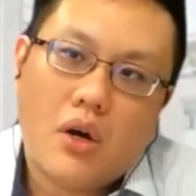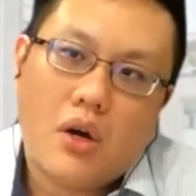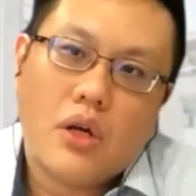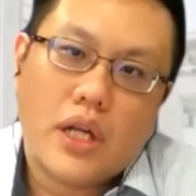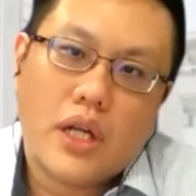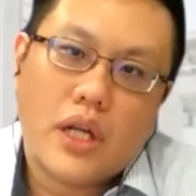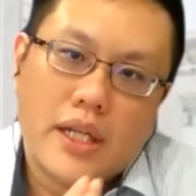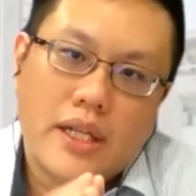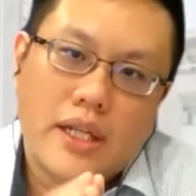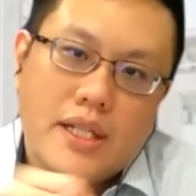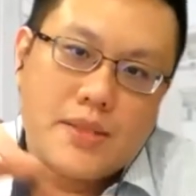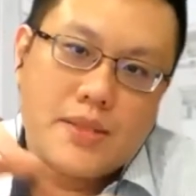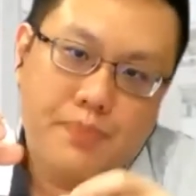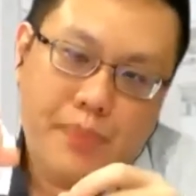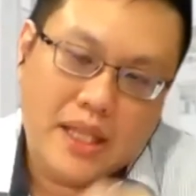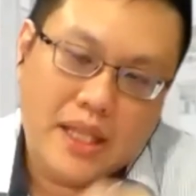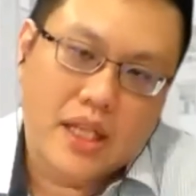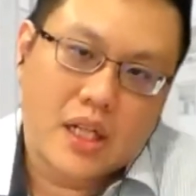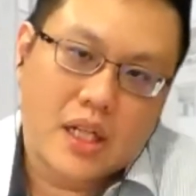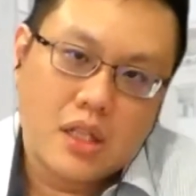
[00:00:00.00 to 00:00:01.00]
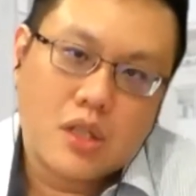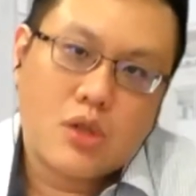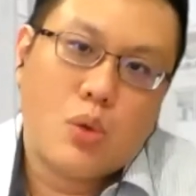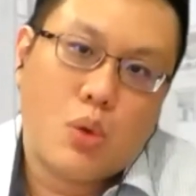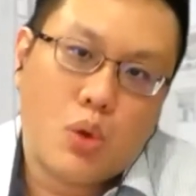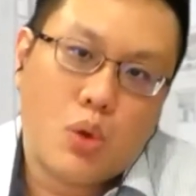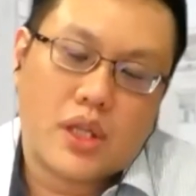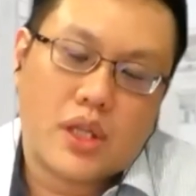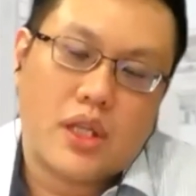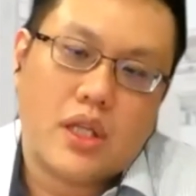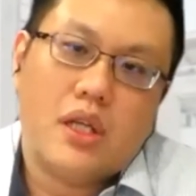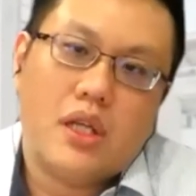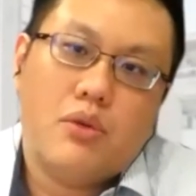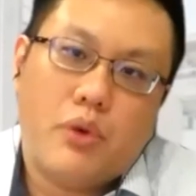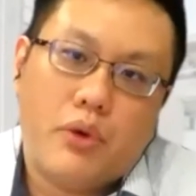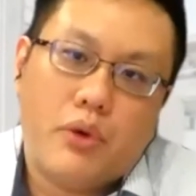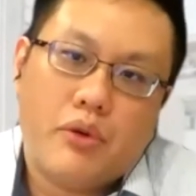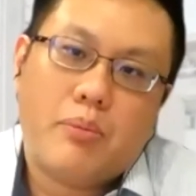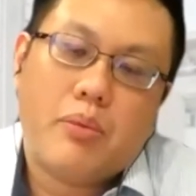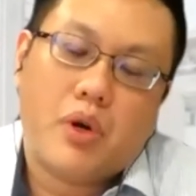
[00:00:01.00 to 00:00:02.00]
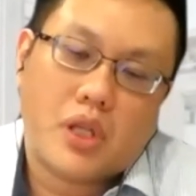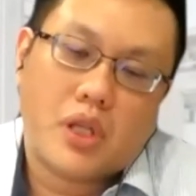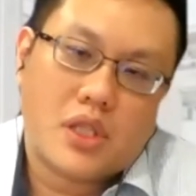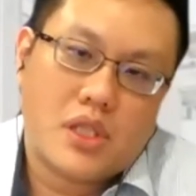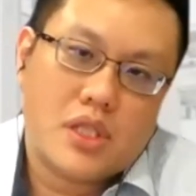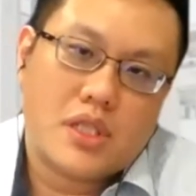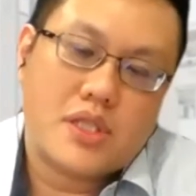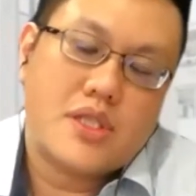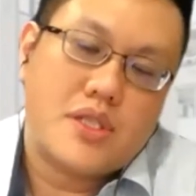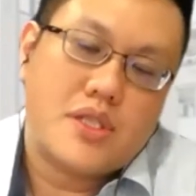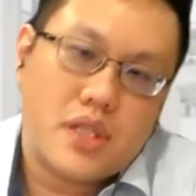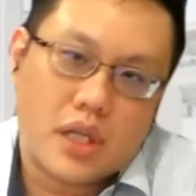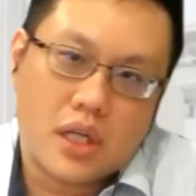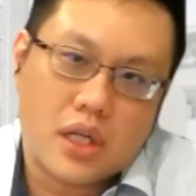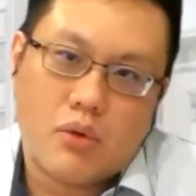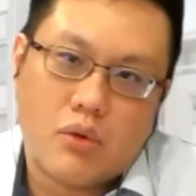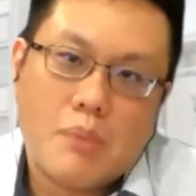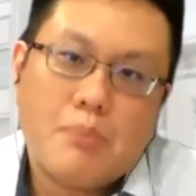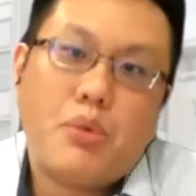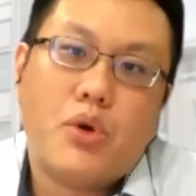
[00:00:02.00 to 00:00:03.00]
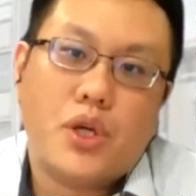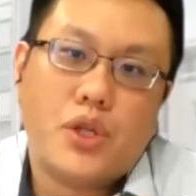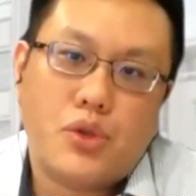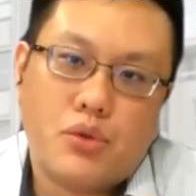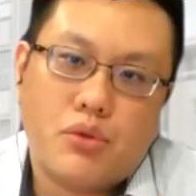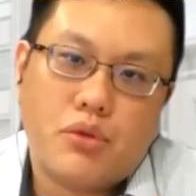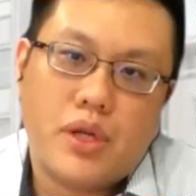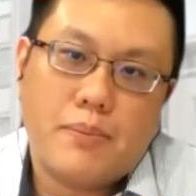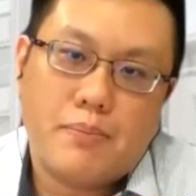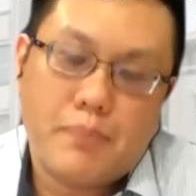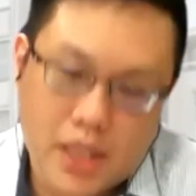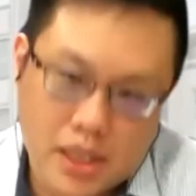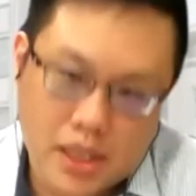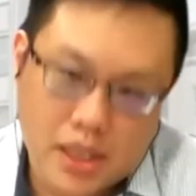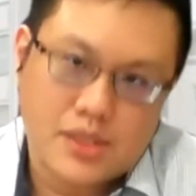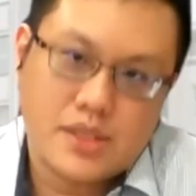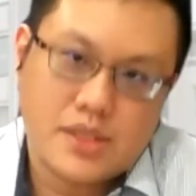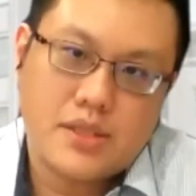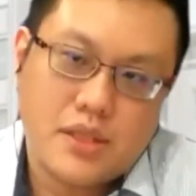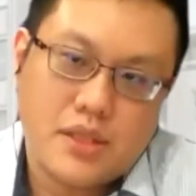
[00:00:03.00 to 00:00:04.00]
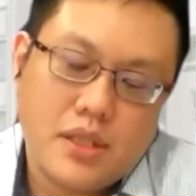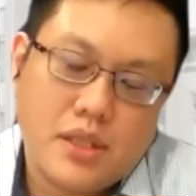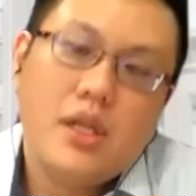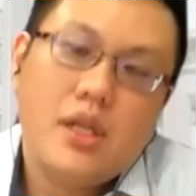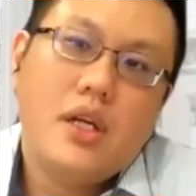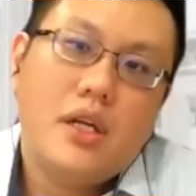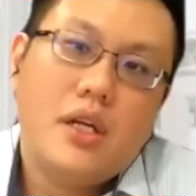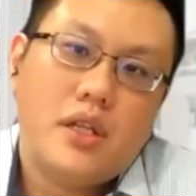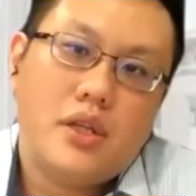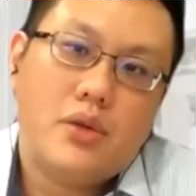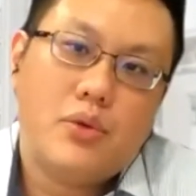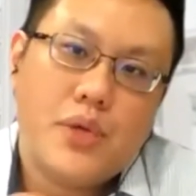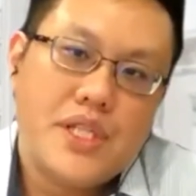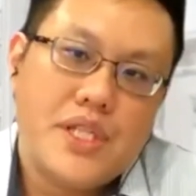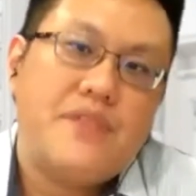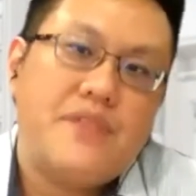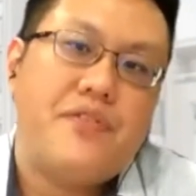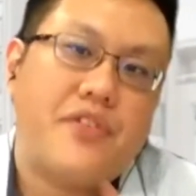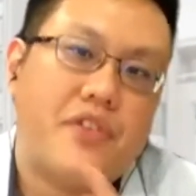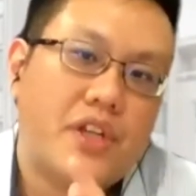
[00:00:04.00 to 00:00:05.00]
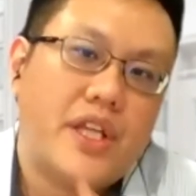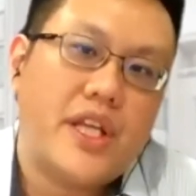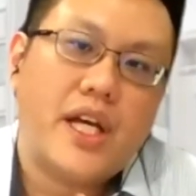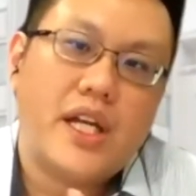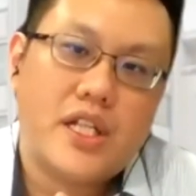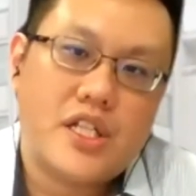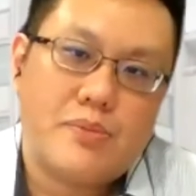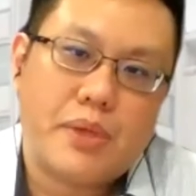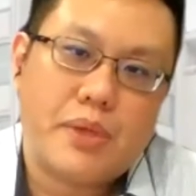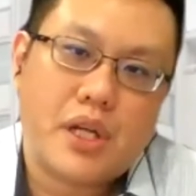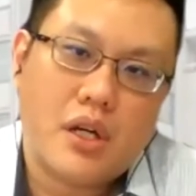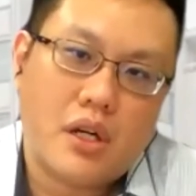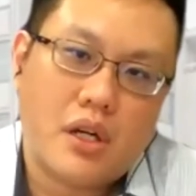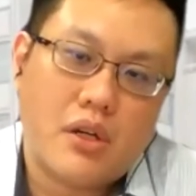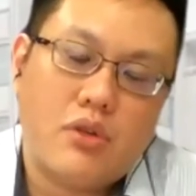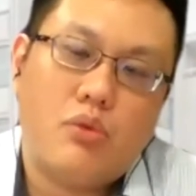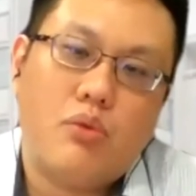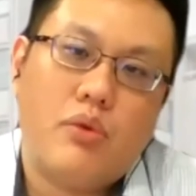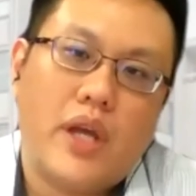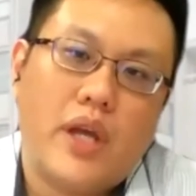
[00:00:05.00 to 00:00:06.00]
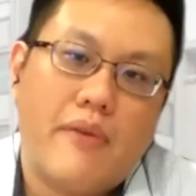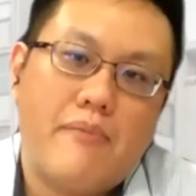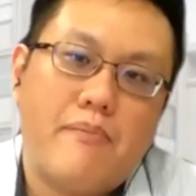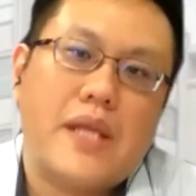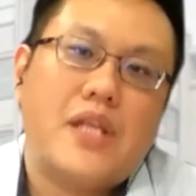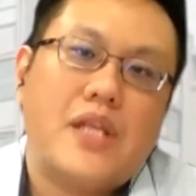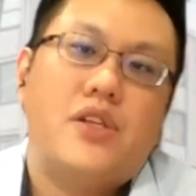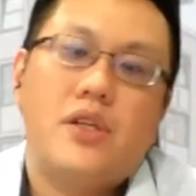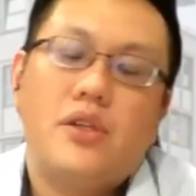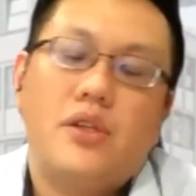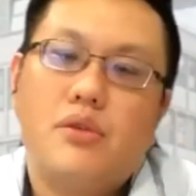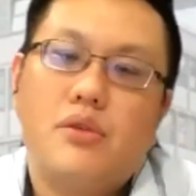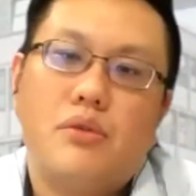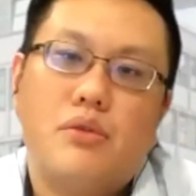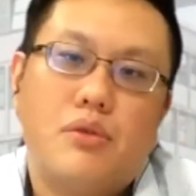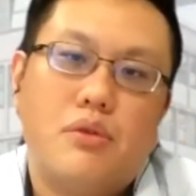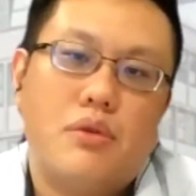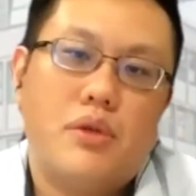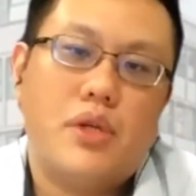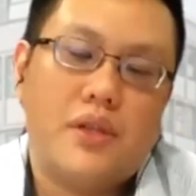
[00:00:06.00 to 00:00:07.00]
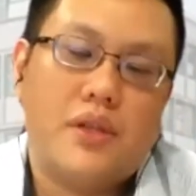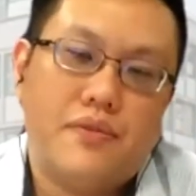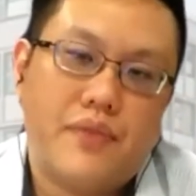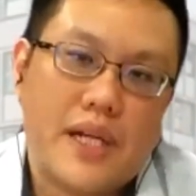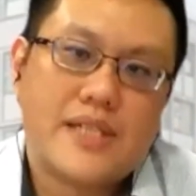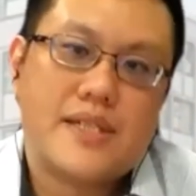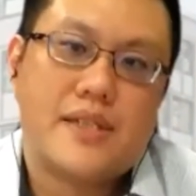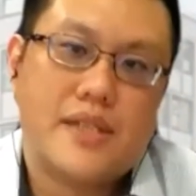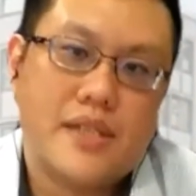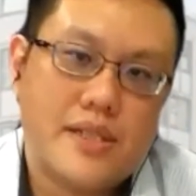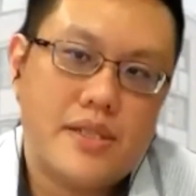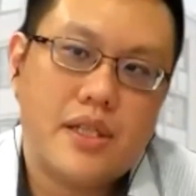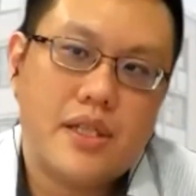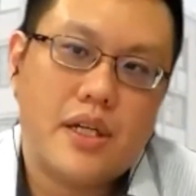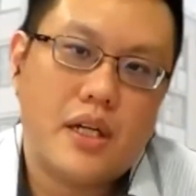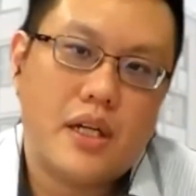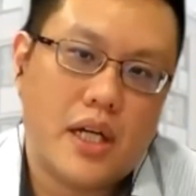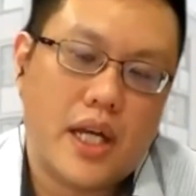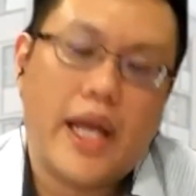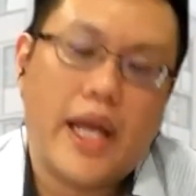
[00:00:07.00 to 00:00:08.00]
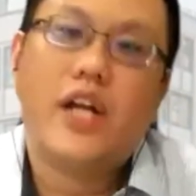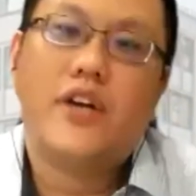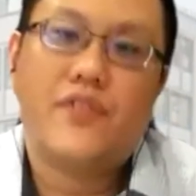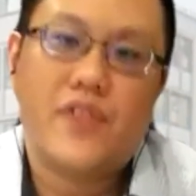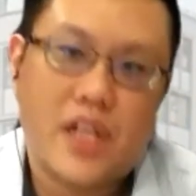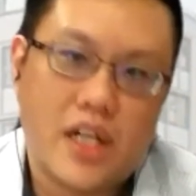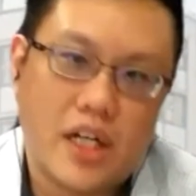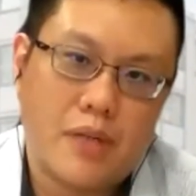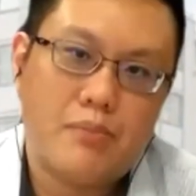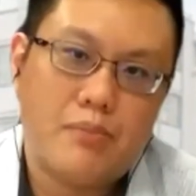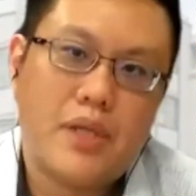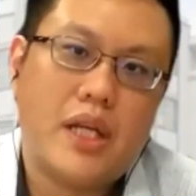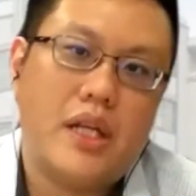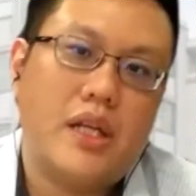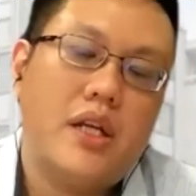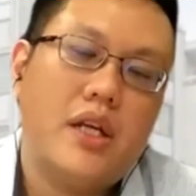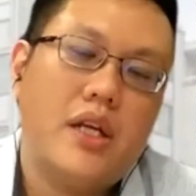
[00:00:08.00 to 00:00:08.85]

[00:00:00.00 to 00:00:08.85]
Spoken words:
In this particular quarter, we reported 1.28 pence. The reason for that is because we have mentioned to investors ahead of time that